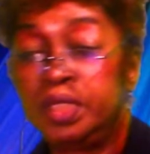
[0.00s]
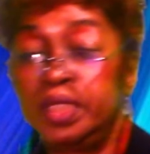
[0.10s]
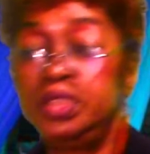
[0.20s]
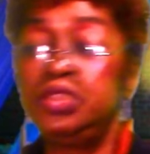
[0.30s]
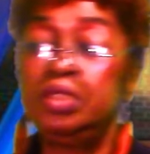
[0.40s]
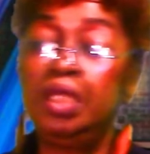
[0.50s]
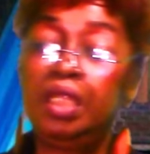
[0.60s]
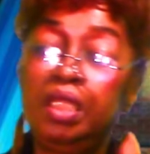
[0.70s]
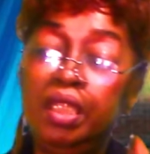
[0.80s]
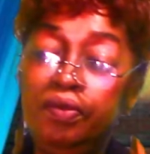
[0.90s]
They should
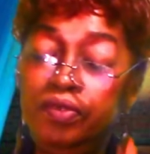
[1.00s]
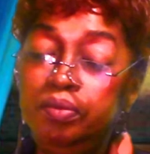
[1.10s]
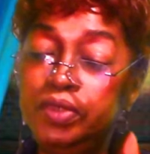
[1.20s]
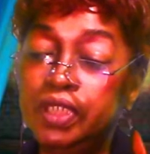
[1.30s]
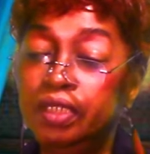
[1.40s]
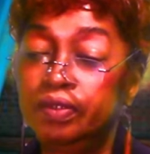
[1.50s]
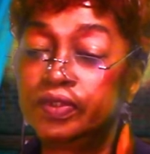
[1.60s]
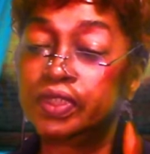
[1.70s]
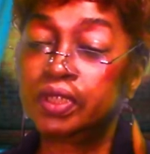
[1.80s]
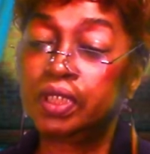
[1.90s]
love
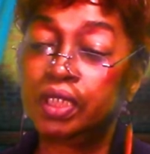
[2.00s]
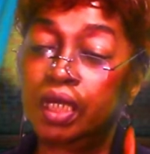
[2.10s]
themselves,